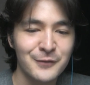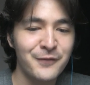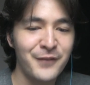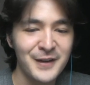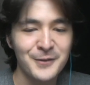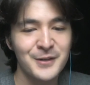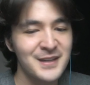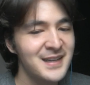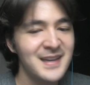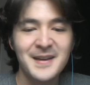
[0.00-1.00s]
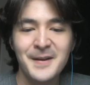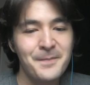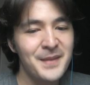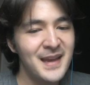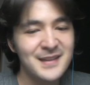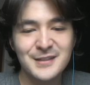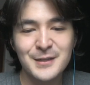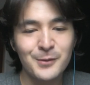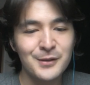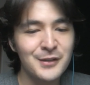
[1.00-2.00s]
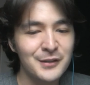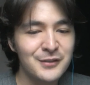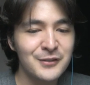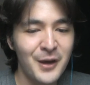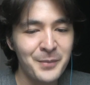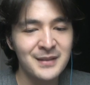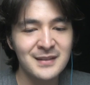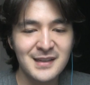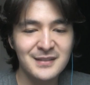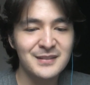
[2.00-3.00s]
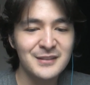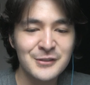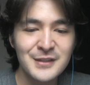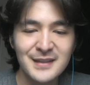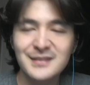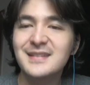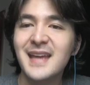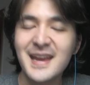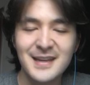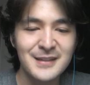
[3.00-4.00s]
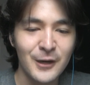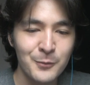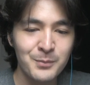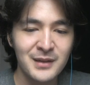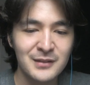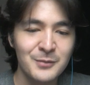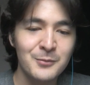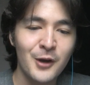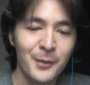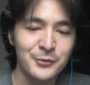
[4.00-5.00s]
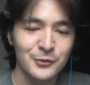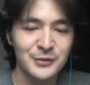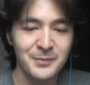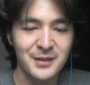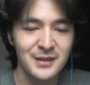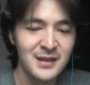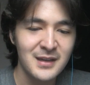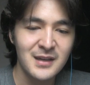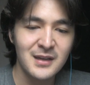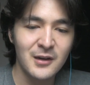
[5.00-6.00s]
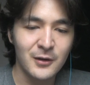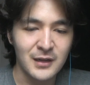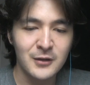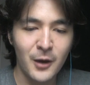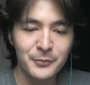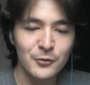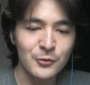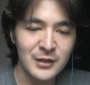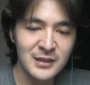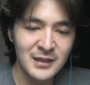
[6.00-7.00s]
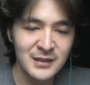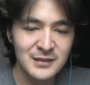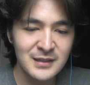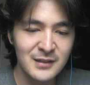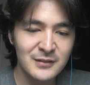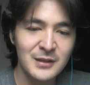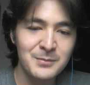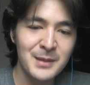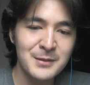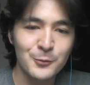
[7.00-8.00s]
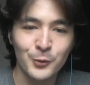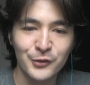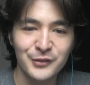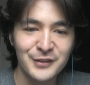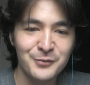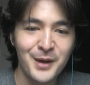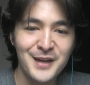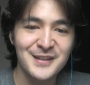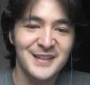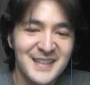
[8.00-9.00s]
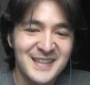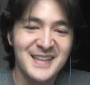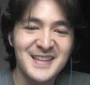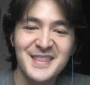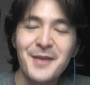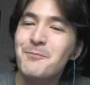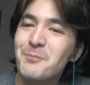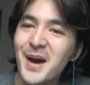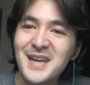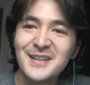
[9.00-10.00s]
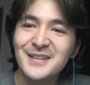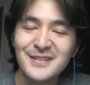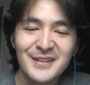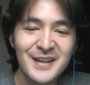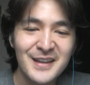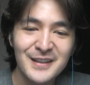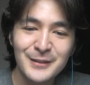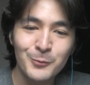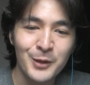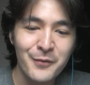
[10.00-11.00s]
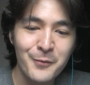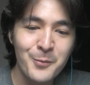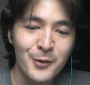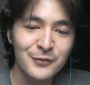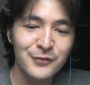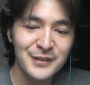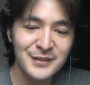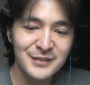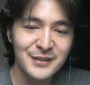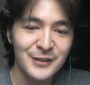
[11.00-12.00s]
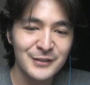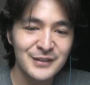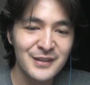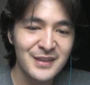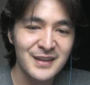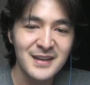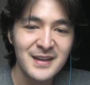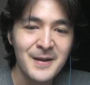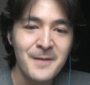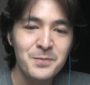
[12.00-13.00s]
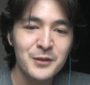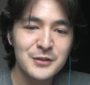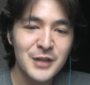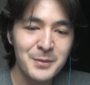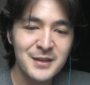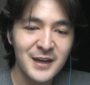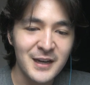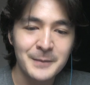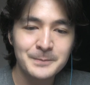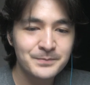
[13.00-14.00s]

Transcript: firing, and she will not stop unless she is taken down by some gobs or something. Okay, gobs are running and dealing some damage. Where's his miner? Miner is one of the most funniest cards, I think. The chubby guy.